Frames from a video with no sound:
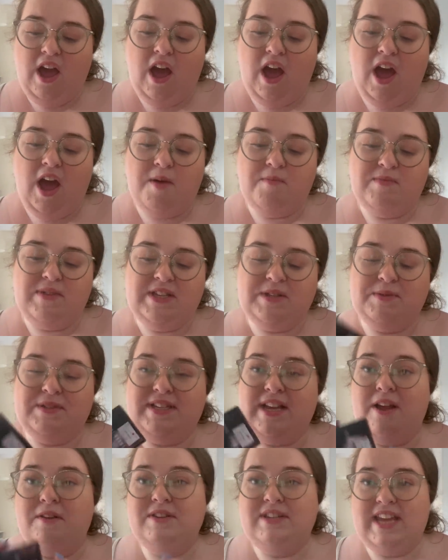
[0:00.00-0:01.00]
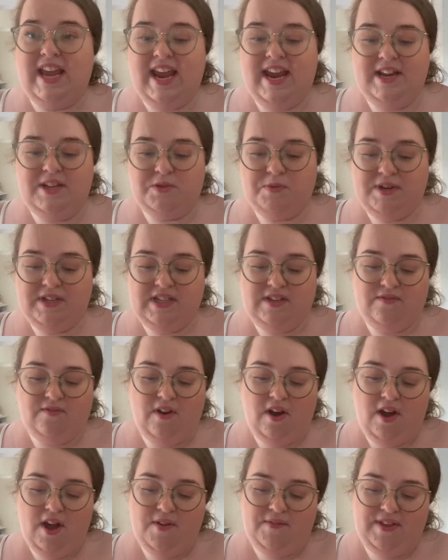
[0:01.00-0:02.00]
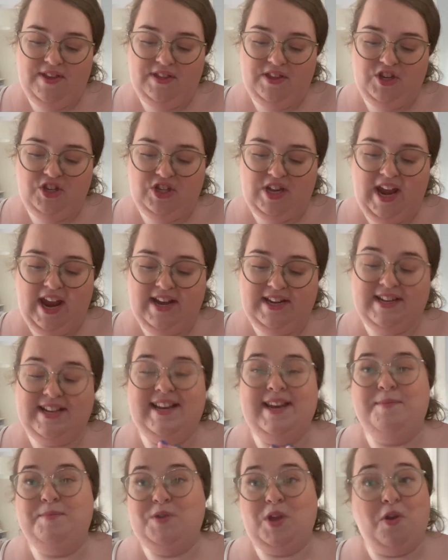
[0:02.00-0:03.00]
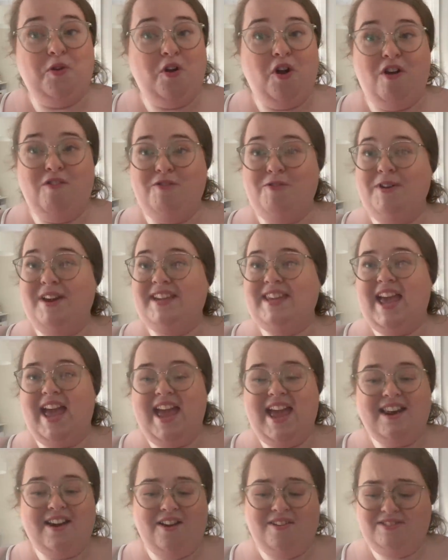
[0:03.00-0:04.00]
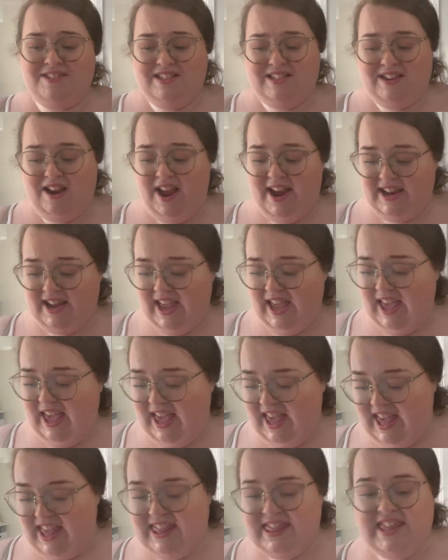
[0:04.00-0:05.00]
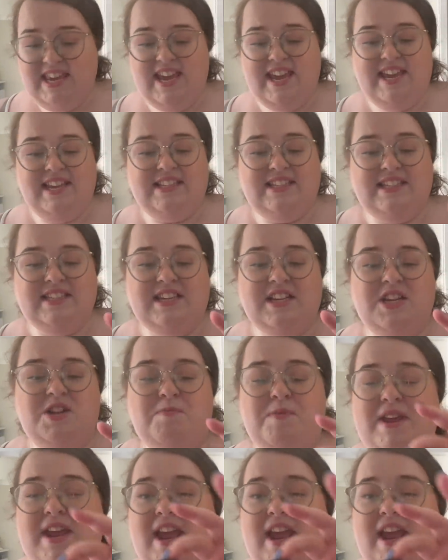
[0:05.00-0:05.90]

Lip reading: This was down to 8.25 in the shade Calypso Coral. Again, I was just like, this is going to be